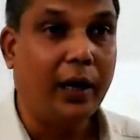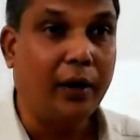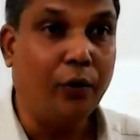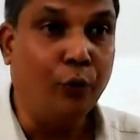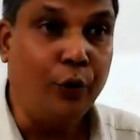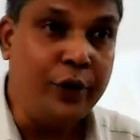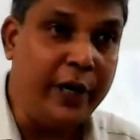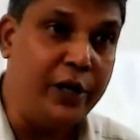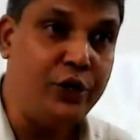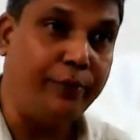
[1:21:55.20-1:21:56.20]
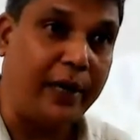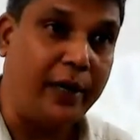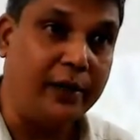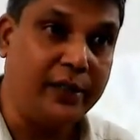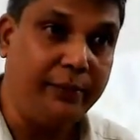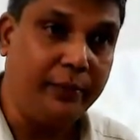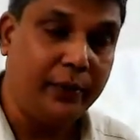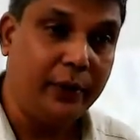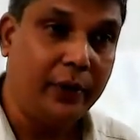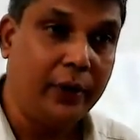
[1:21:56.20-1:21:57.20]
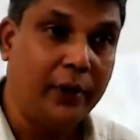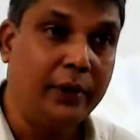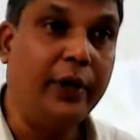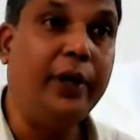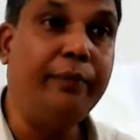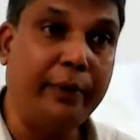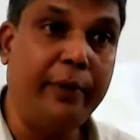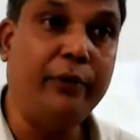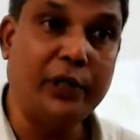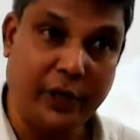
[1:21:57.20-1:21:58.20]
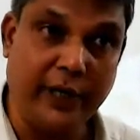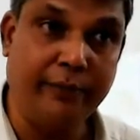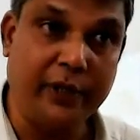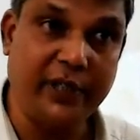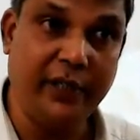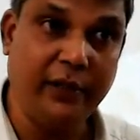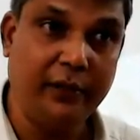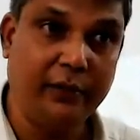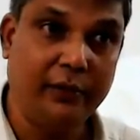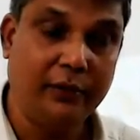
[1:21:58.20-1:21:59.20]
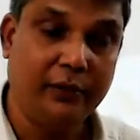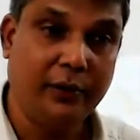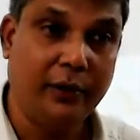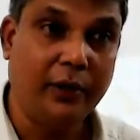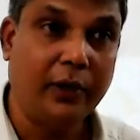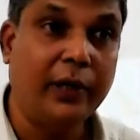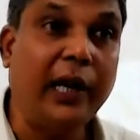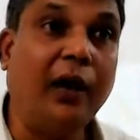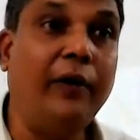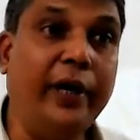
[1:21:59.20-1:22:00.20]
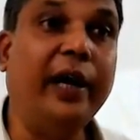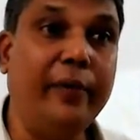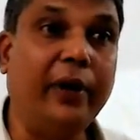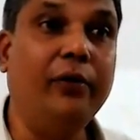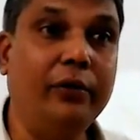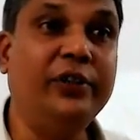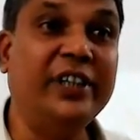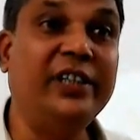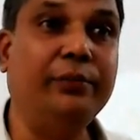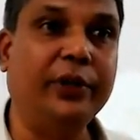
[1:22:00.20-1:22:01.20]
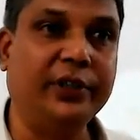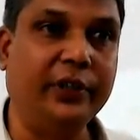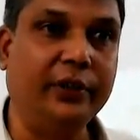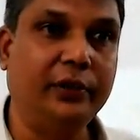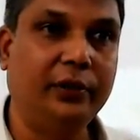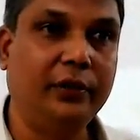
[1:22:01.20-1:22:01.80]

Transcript: with the NGO partnership, the repayment was 100%. Now it came down to 60%.